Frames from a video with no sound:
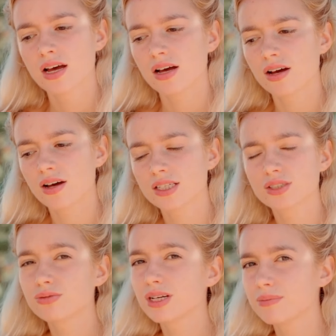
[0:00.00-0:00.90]

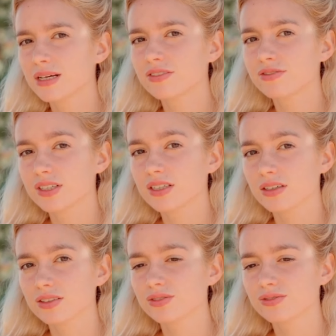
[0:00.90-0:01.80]
It's really by the
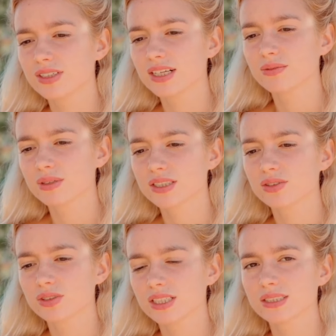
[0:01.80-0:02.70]
feel. You feel it when it's
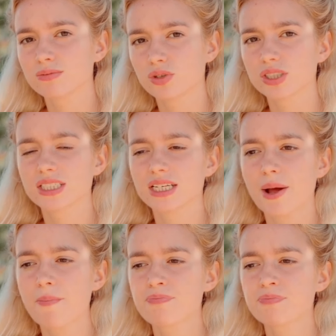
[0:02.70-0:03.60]
all nice and moist in there.